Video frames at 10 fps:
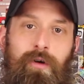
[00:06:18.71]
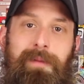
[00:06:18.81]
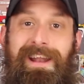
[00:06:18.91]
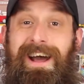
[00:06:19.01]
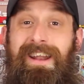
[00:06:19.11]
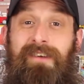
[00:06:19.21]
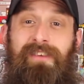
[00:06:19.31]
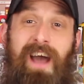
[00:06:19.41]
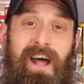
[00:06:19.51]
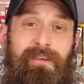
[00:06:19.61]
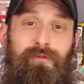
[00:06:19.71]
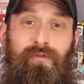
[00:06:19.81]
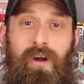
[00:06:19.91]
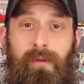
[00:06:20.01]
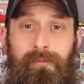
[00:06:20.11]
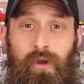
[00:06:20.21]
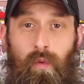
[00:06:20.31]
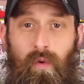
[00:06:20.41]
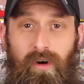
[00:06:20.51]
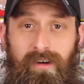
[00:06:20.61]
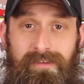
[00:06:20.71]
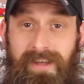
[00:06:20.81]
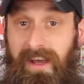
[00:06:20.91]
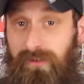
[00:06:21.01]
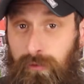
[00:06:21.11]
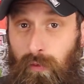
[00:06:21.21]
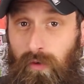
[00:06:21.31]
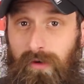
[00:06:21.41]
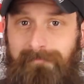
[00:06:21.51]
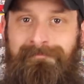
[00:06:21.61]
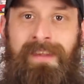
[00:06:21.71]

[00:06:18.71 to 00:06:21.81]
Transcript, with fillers: or may not have gotten from your tech school,